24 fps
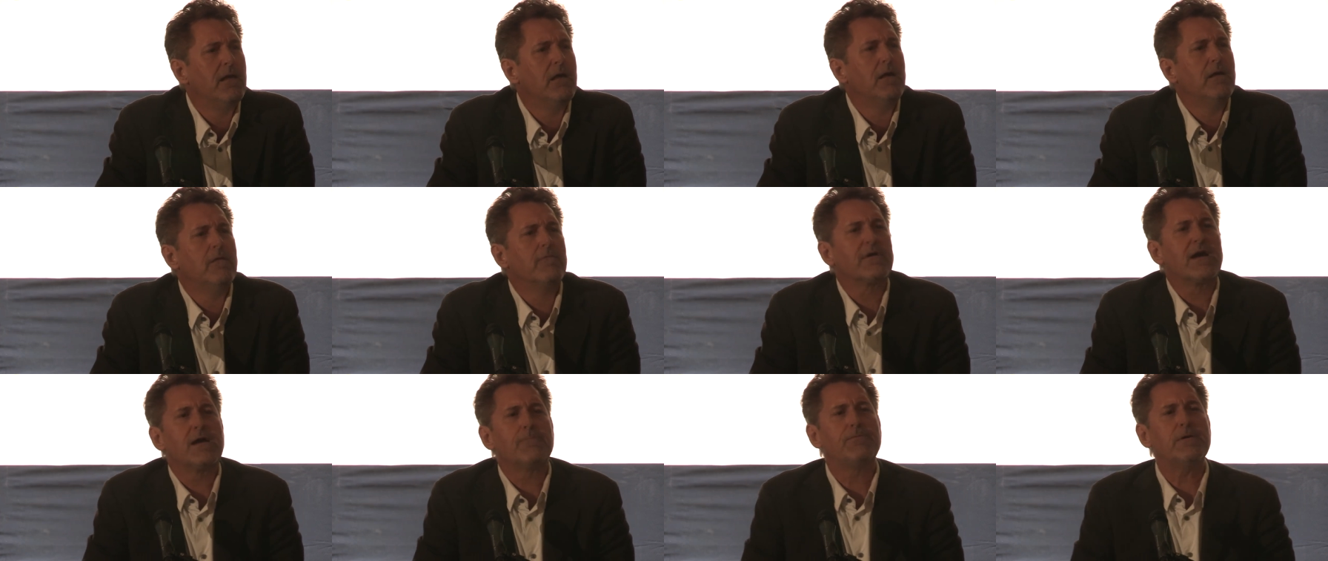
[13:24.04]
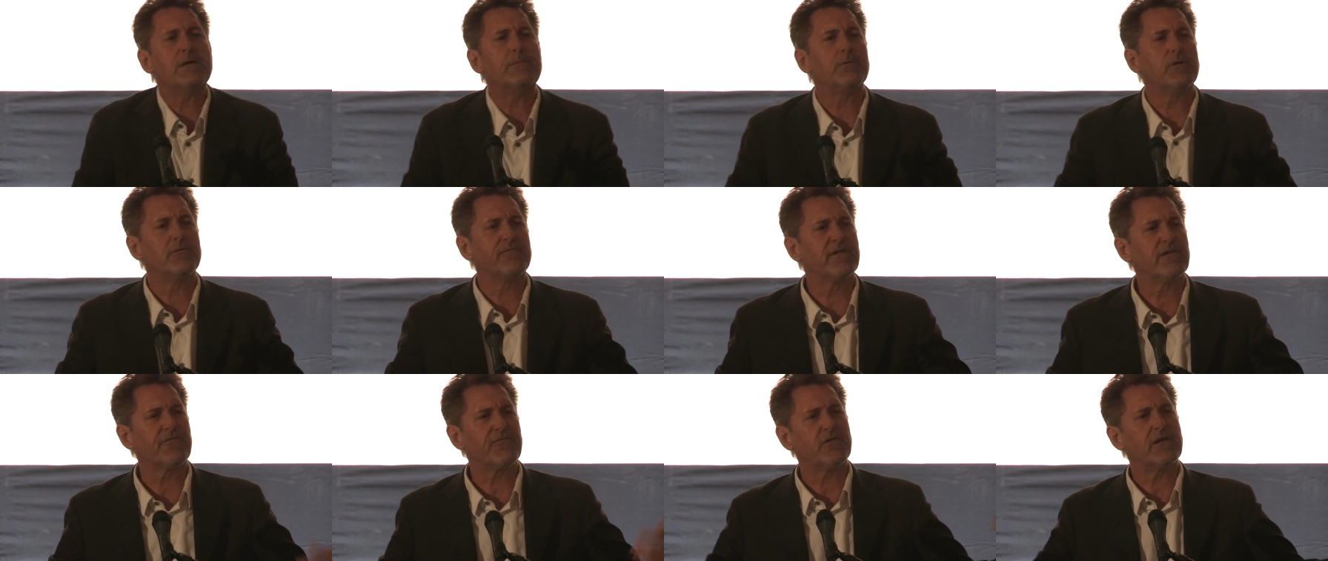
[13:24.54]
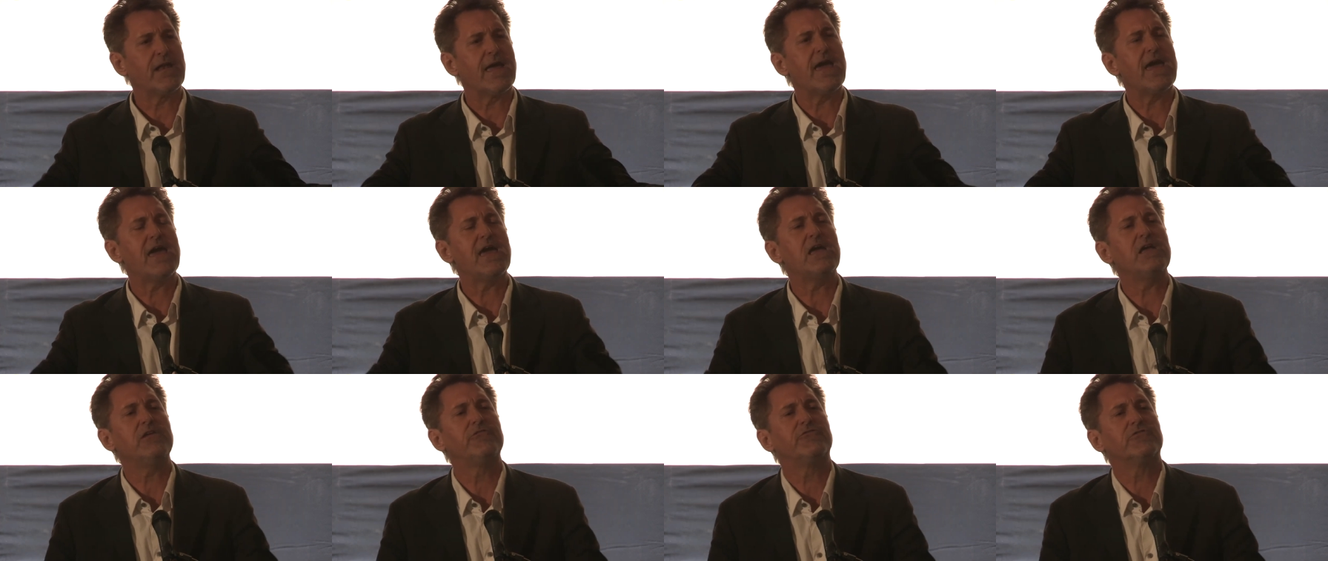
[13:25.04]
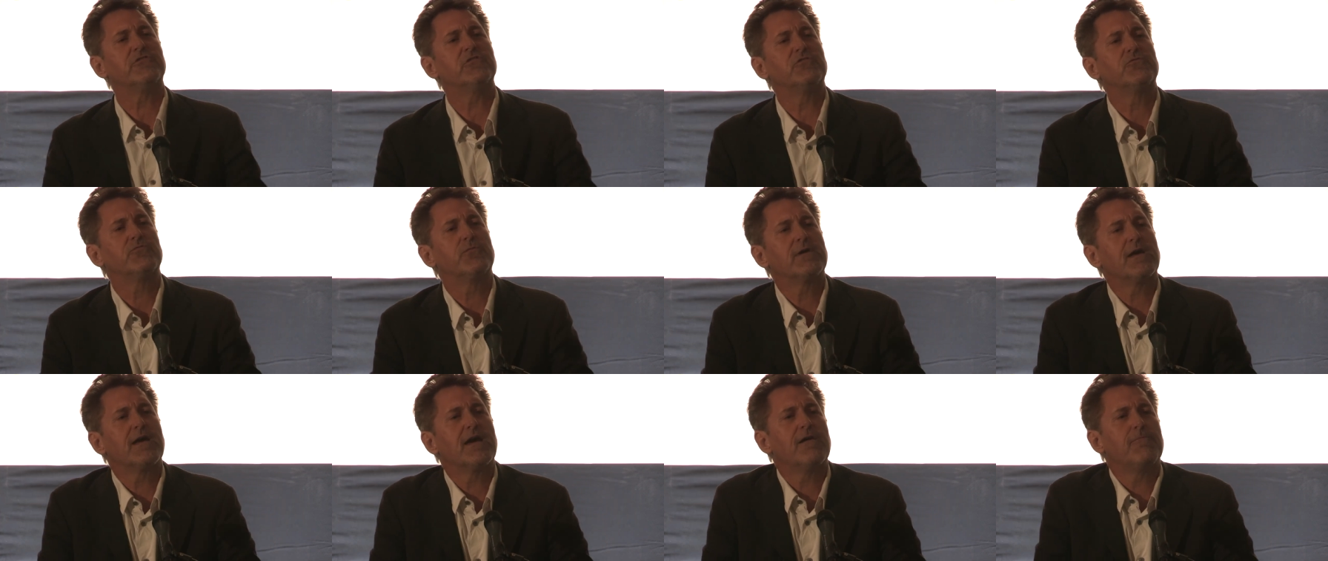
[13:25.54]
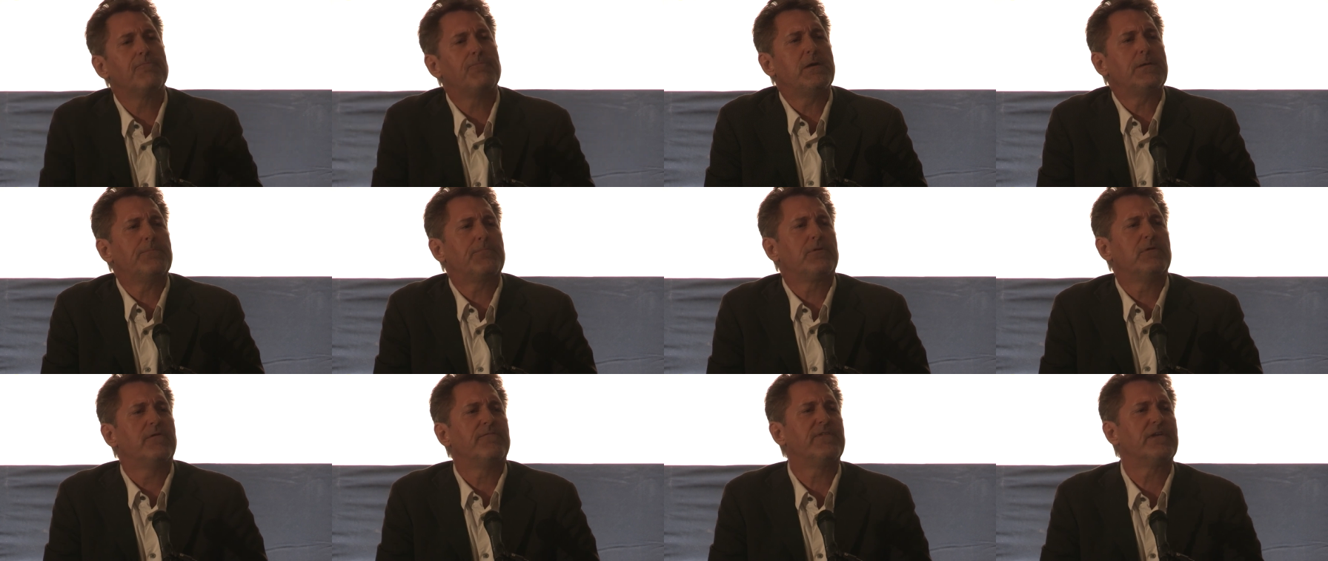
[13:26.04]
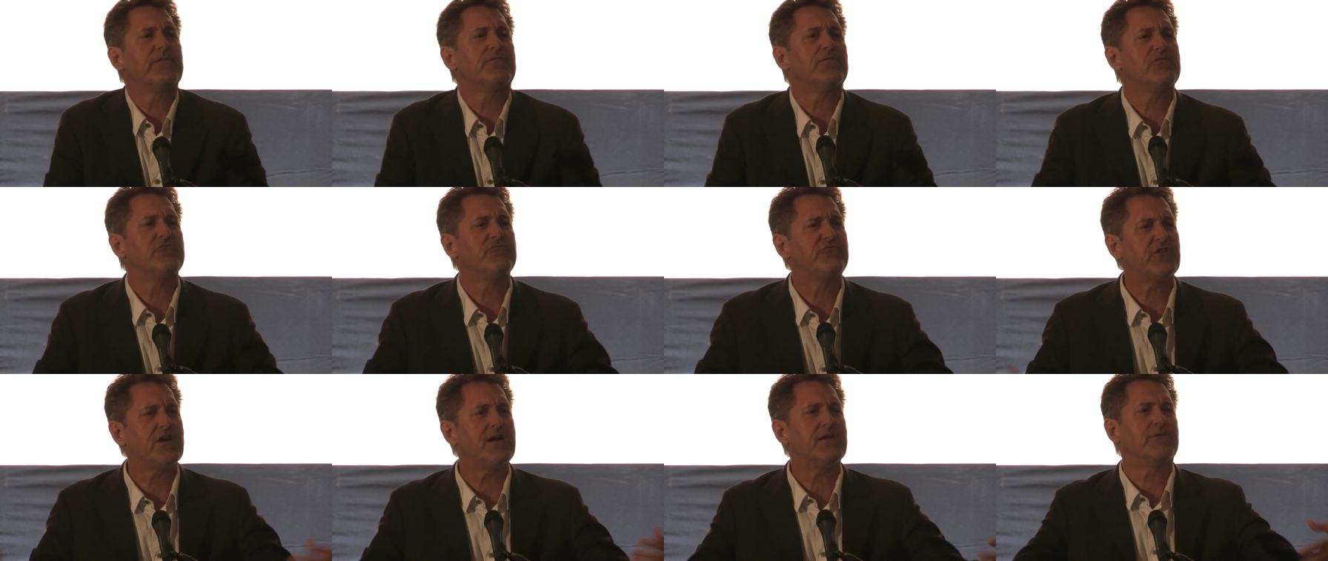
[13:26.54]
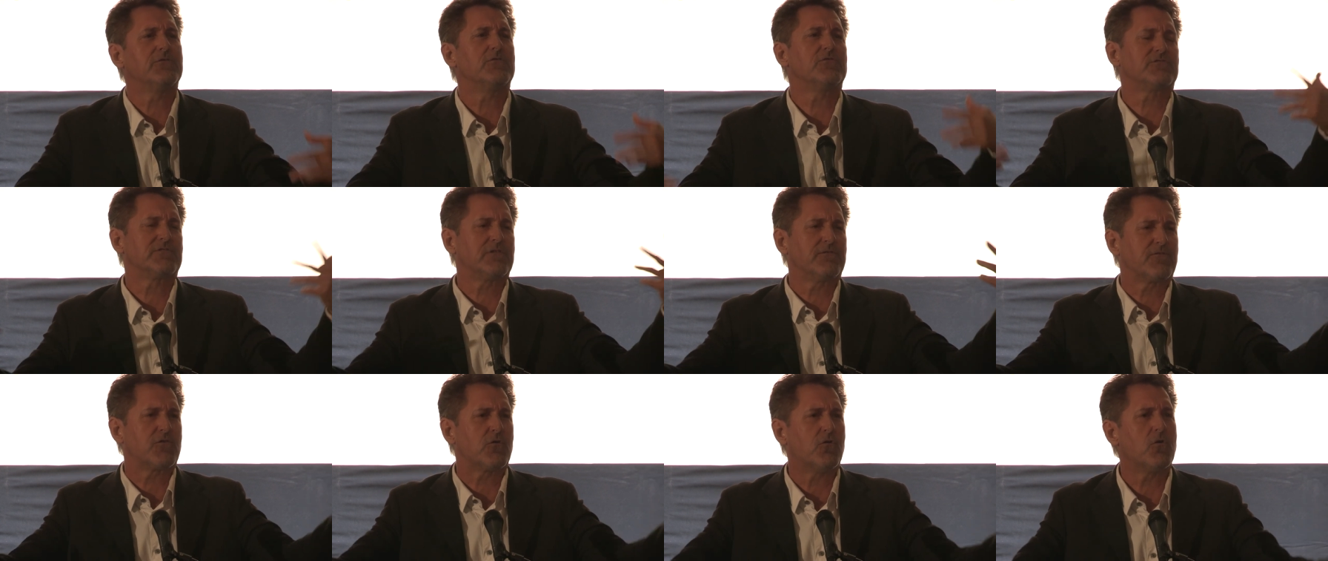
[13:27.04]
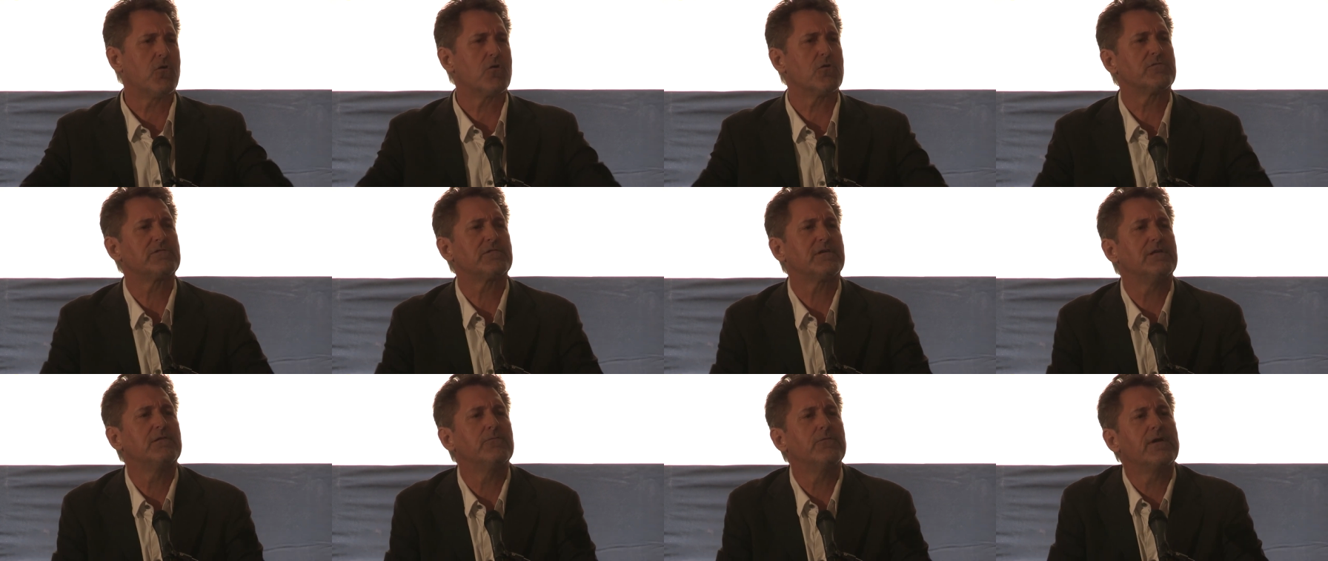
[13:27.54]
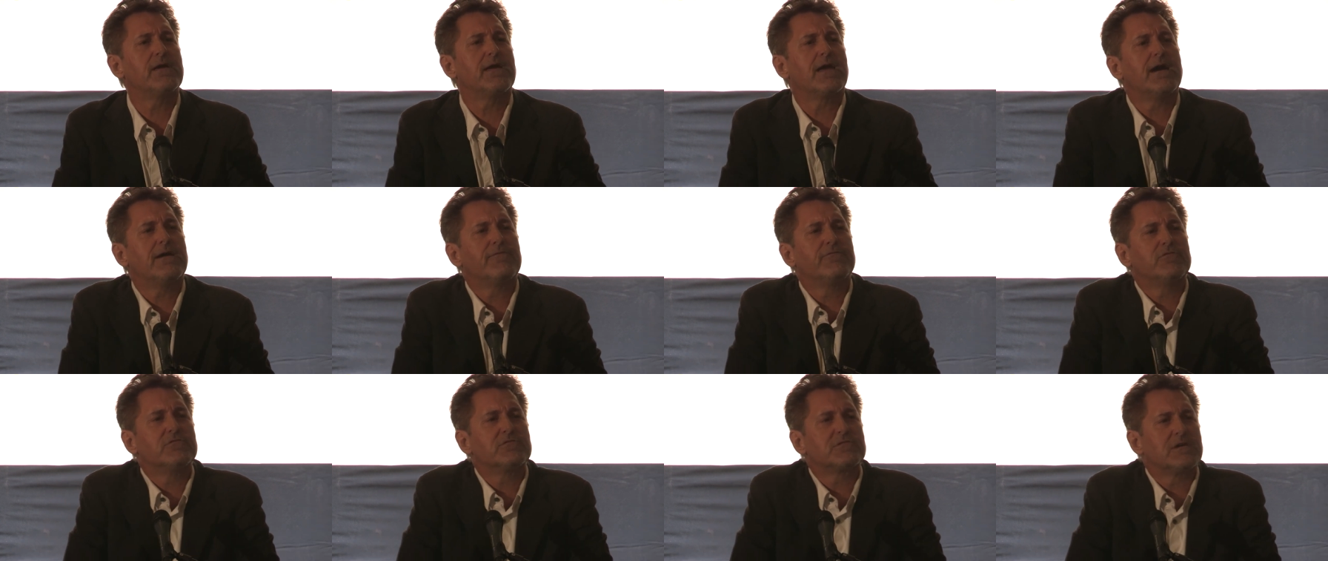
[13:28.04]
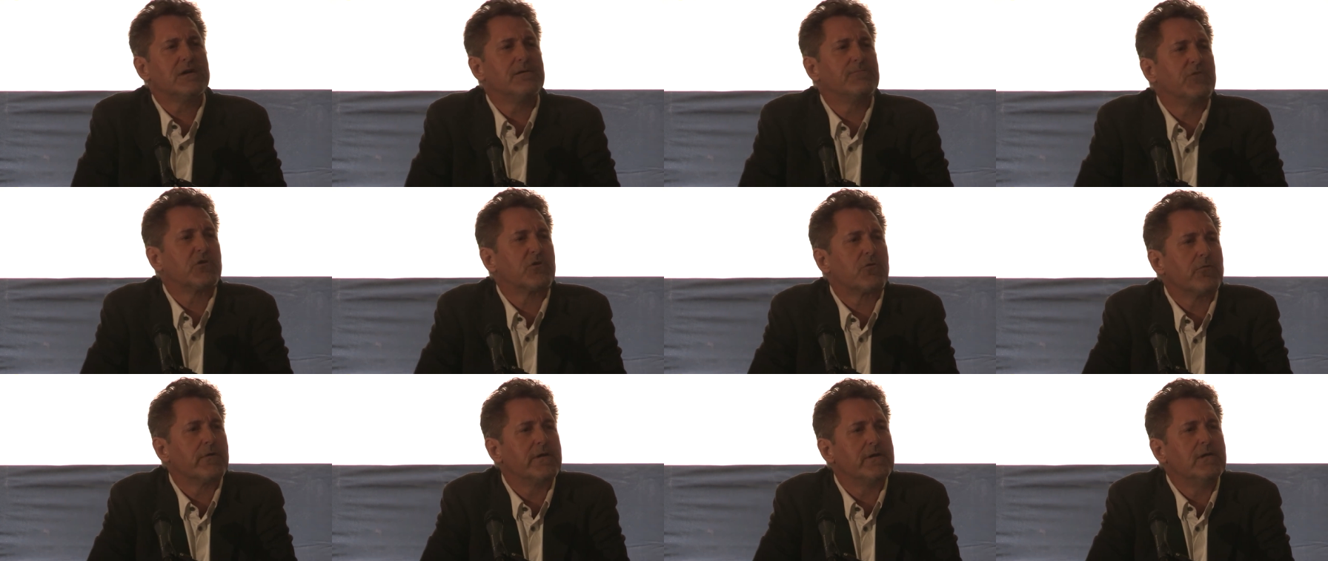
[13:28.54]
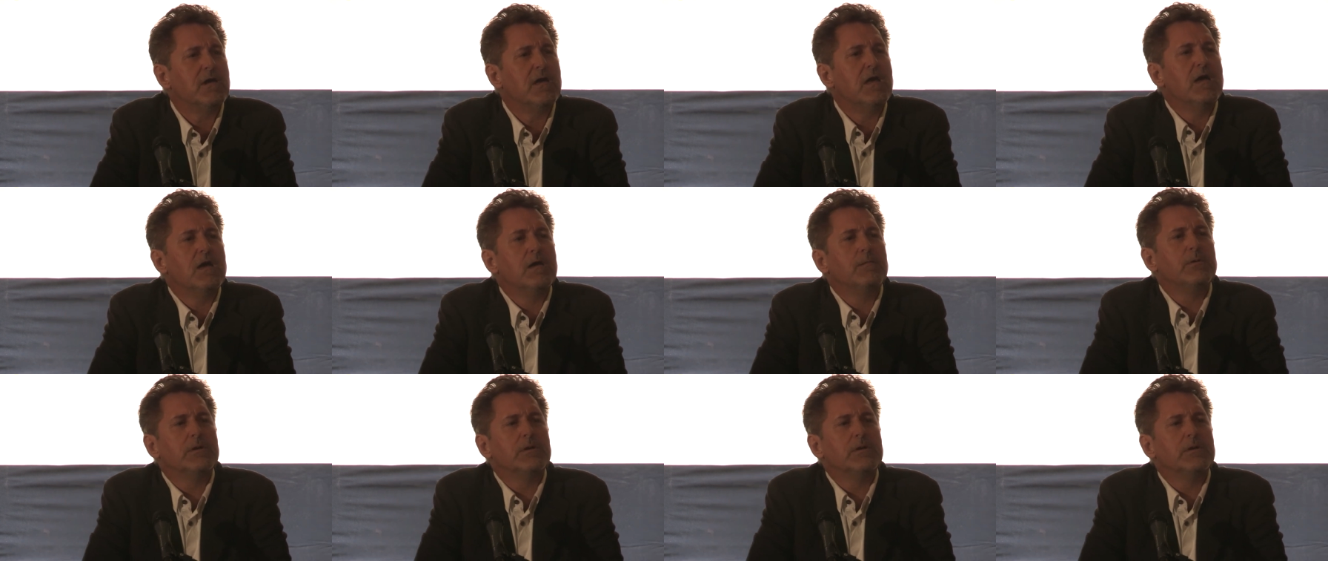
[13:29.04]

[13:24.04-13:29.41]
We got people of different ages, we have people of different genders, of course, and we have, to some degree,